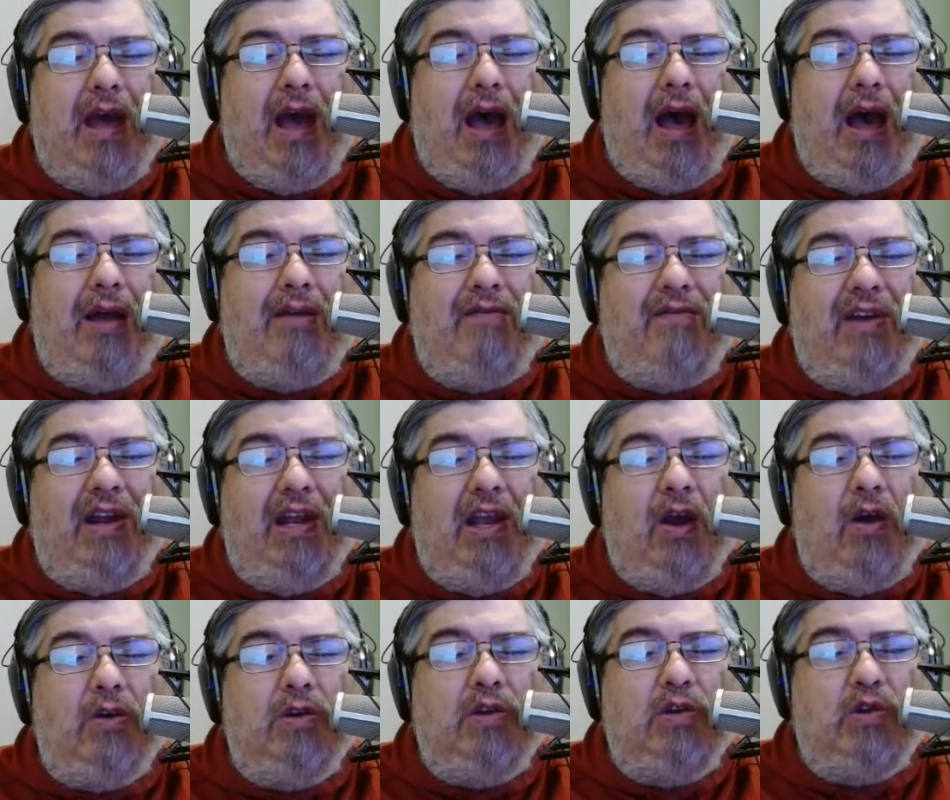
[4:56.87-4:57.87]
on
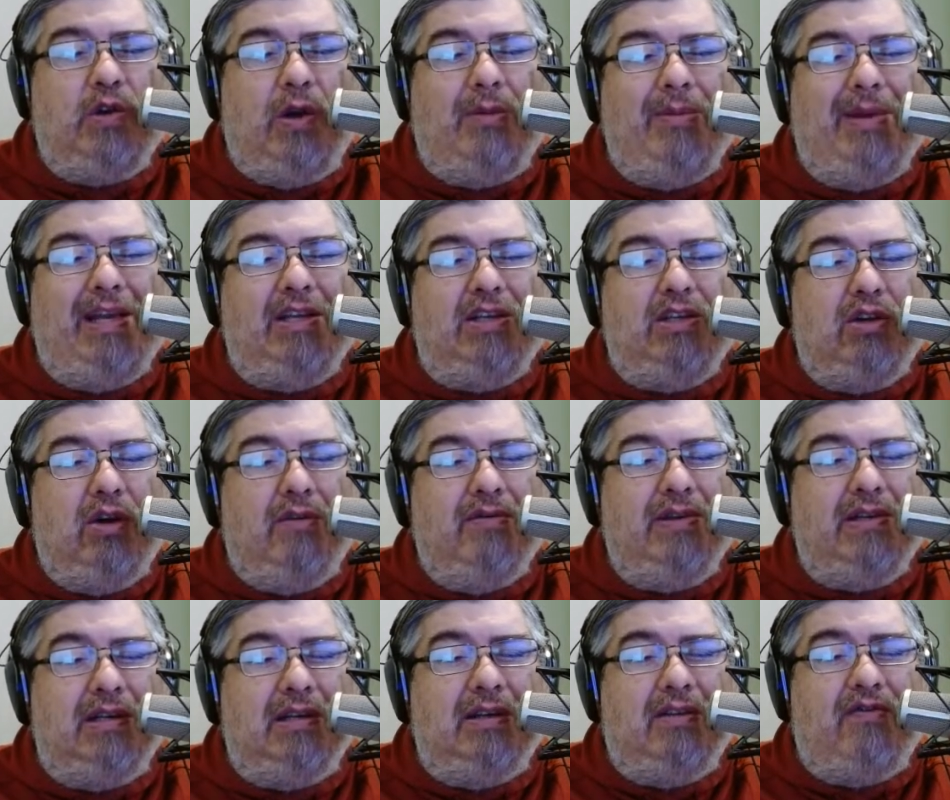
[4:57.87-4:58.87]
video streaming
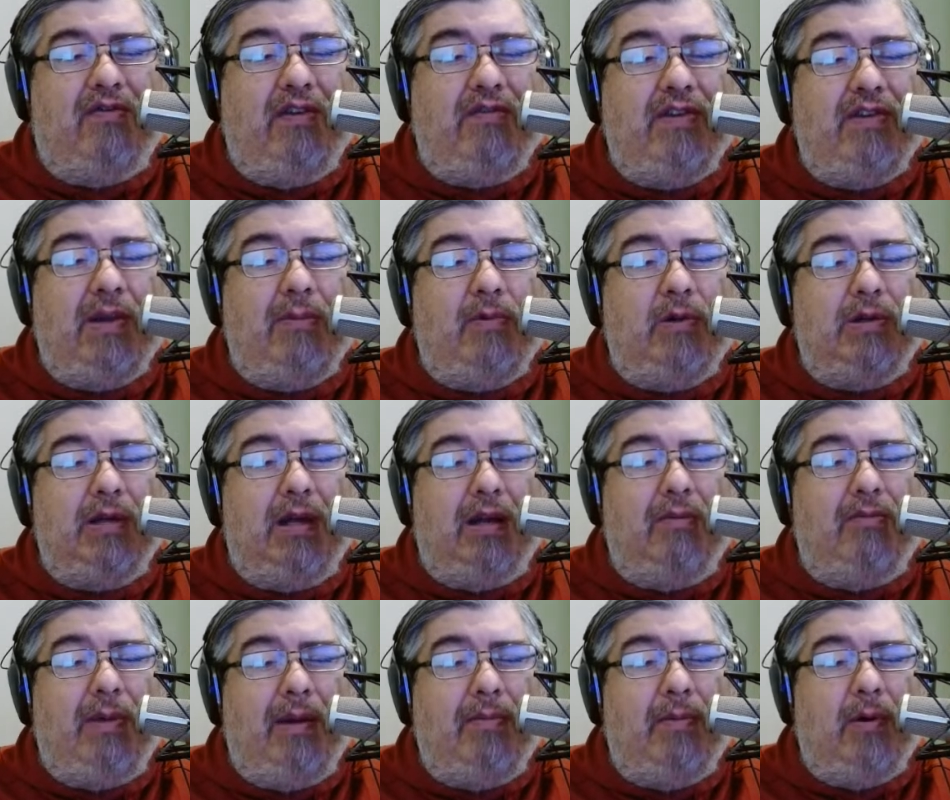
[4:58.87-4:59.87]
services. 50%
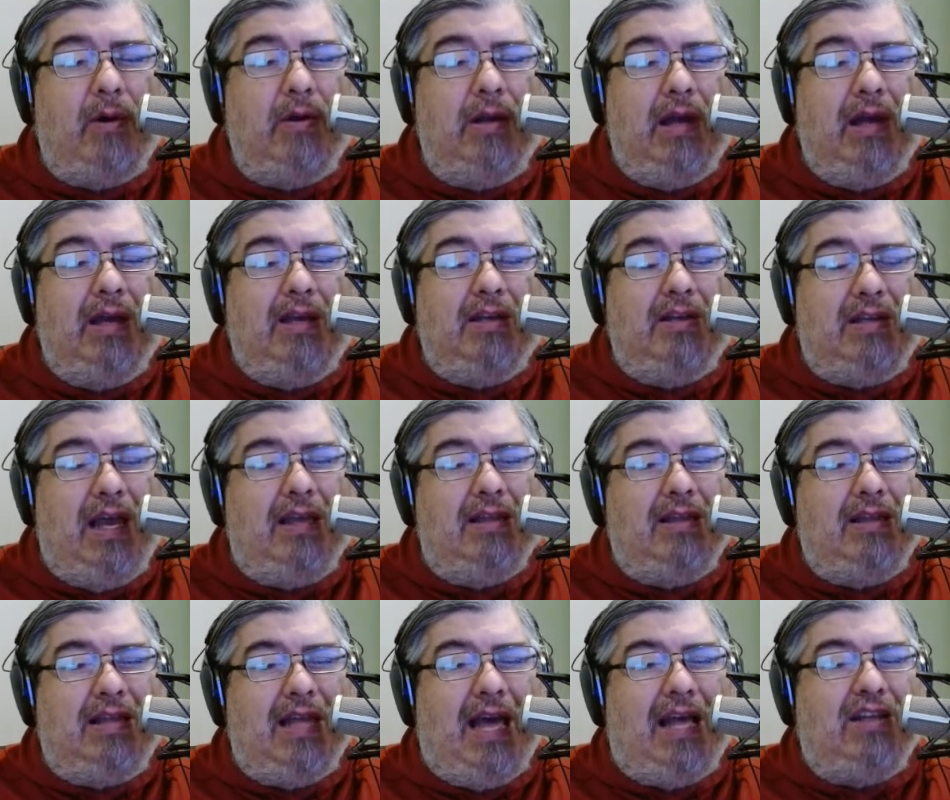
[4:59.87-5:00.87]
of people say
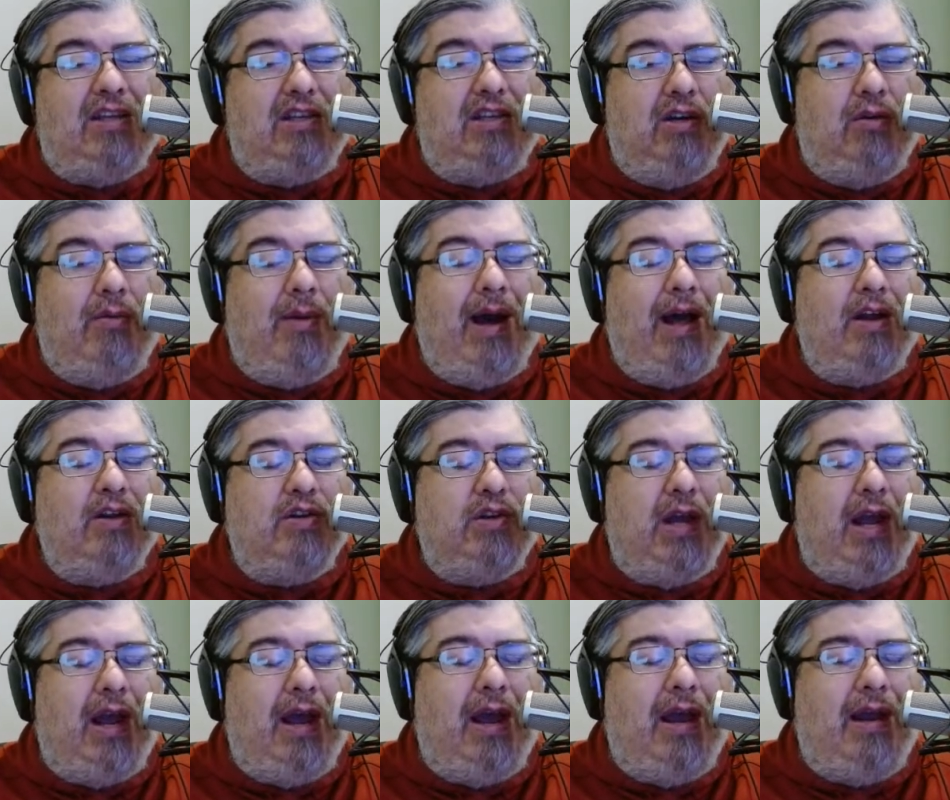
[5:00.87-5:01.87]
that that's too much.
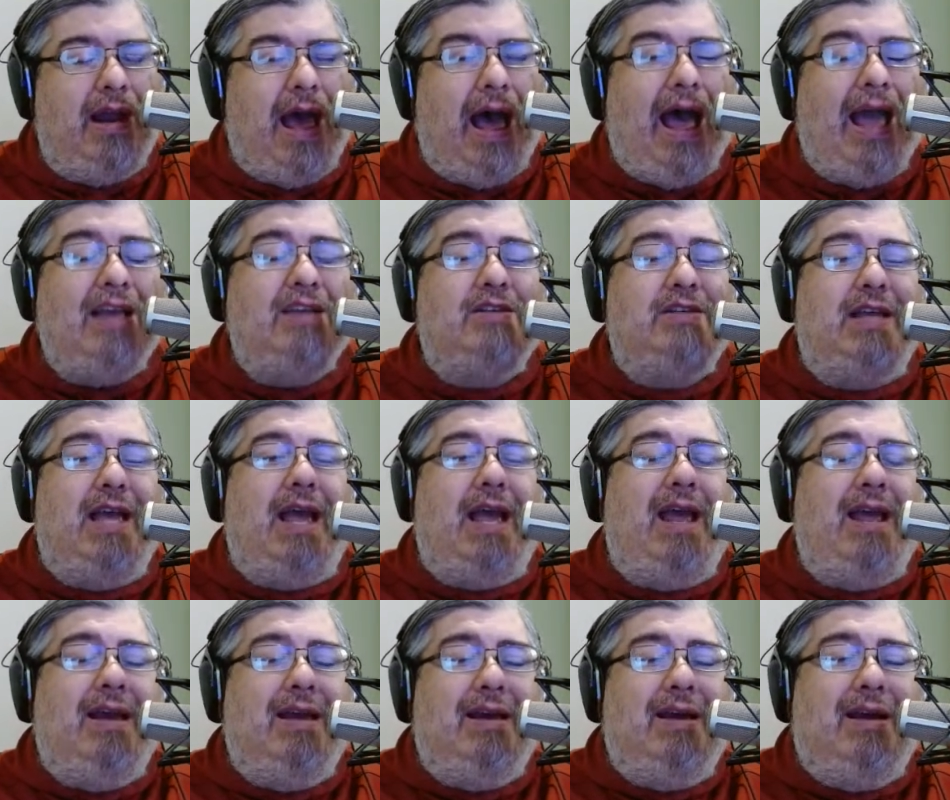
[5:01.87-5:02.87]
And I
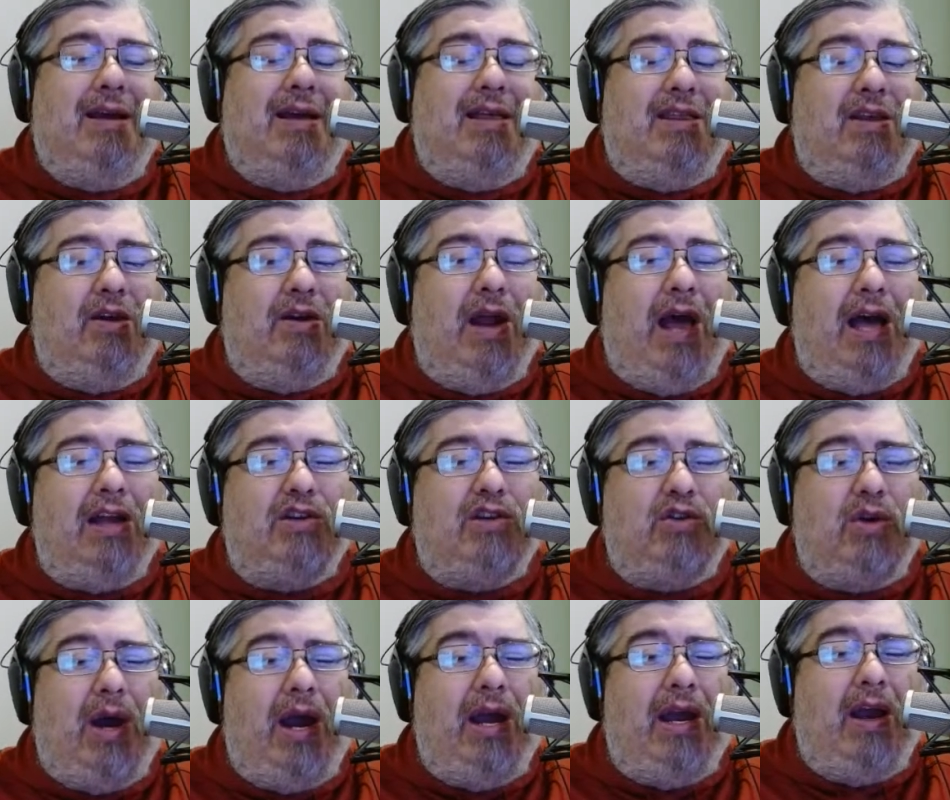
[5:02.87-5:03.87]
say they're not
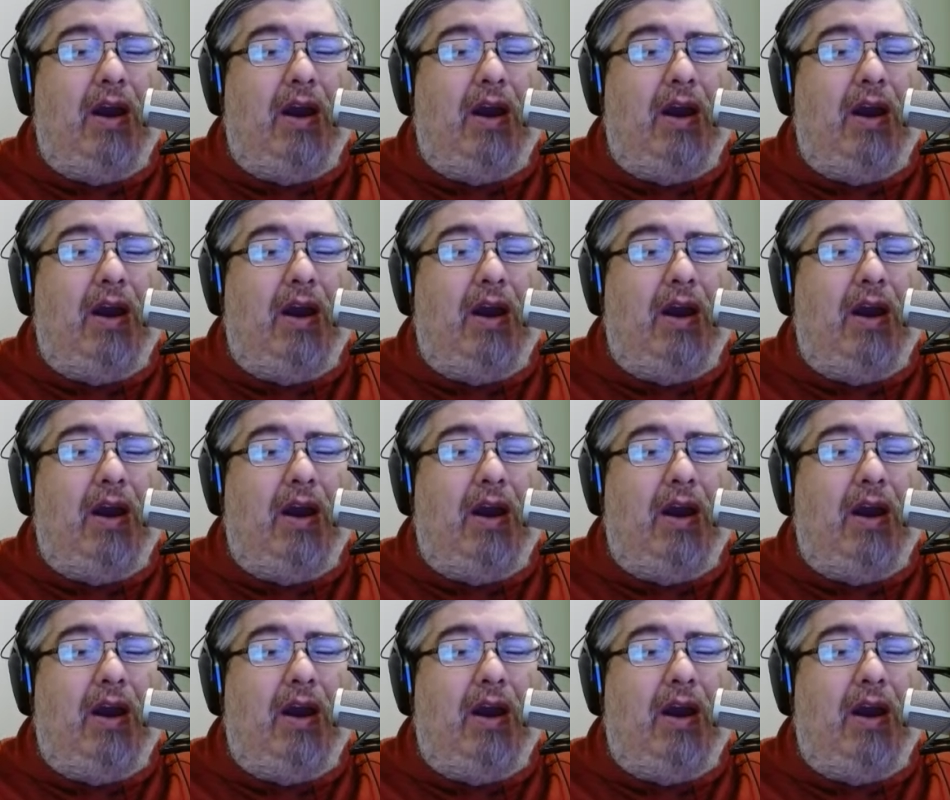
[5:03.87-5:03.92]
trying